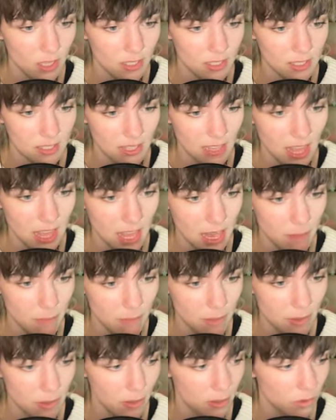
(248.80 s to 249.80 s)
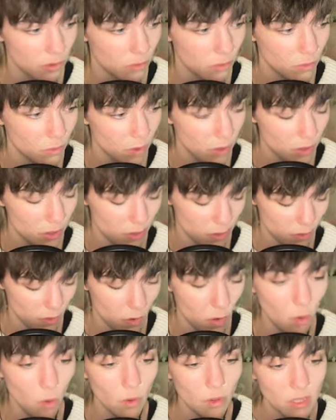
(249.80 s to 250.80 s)
Slam. Whoa,
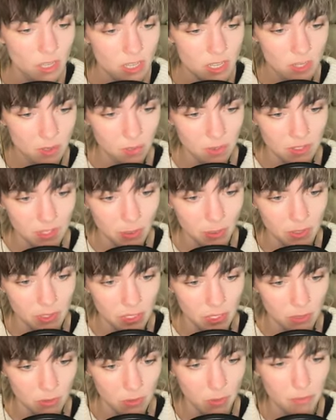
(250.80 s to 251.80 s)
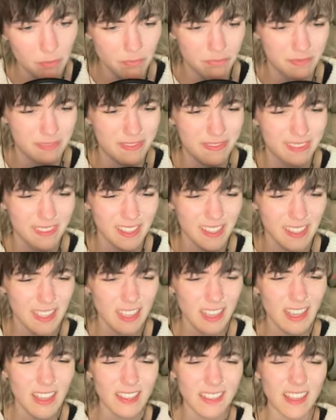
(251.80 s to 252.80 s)
haunt? What's that one do? Oh,
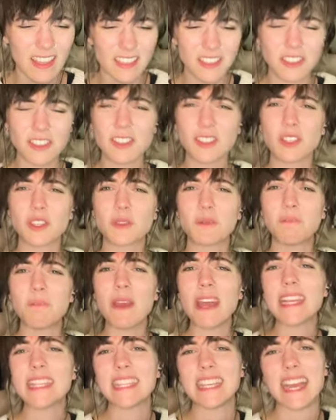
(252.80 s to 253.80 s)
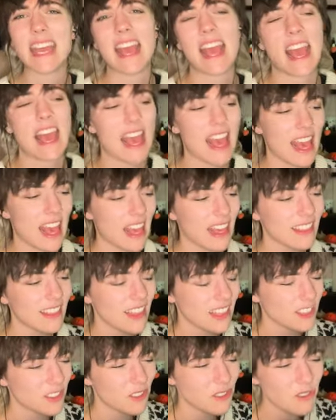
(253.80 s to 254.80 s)
that's just spitting!
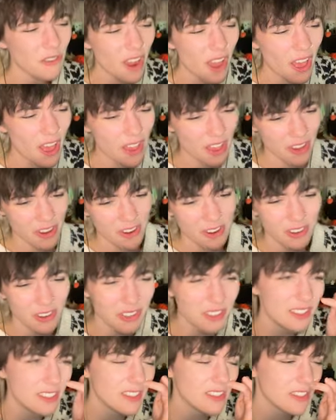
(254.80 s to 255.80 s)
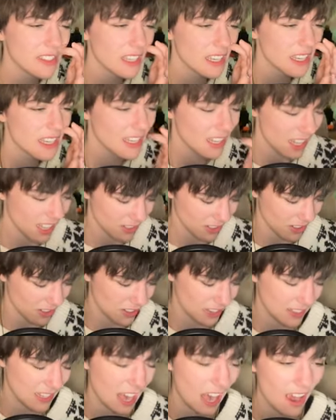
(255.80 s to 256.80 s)
That's gross! That's not
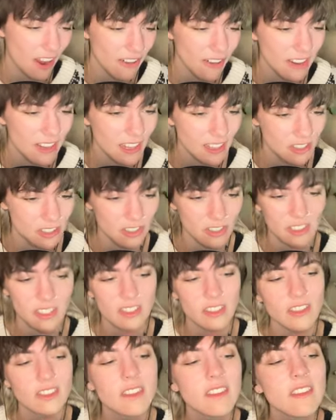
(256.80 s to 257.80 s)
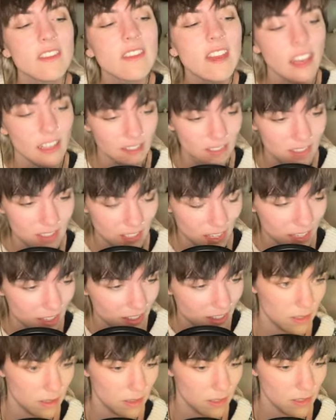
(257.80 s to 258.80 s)
scary, that's just disgusting.
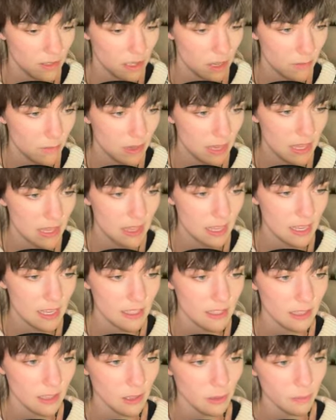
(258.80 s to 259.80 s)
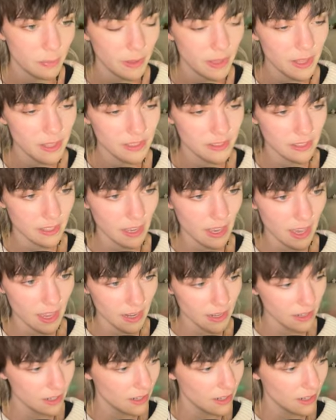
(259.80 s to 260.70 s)
Let's go be these little birds again.